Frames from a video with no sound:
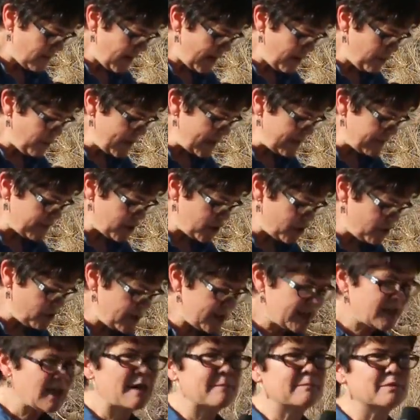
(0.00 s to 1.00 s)
And we have a
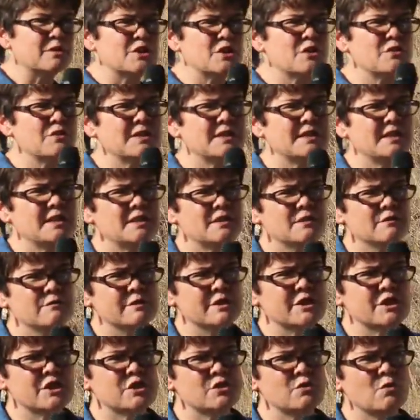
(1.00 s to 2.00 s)
unique opportunity to
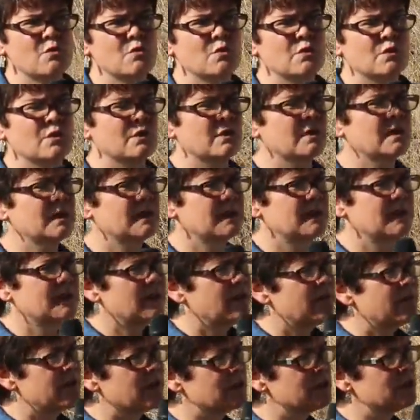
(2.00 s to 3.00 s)
restore
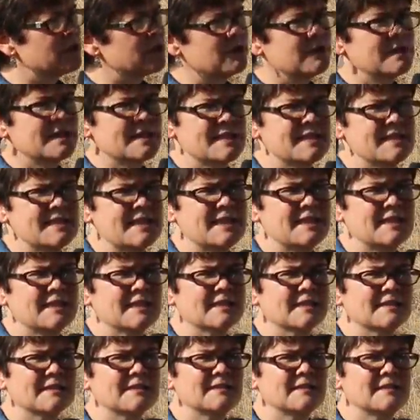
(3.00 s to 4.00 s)
the Laguna
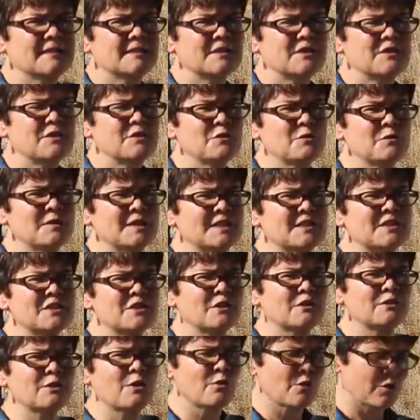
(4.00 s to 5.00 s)
Seca to
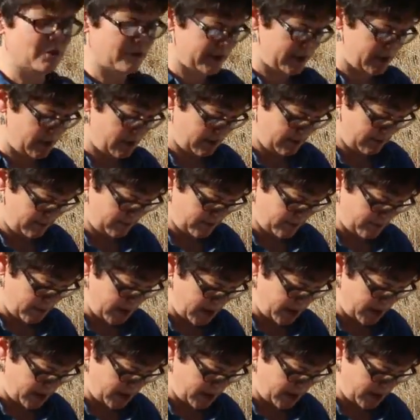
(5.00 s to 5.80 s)
its glory from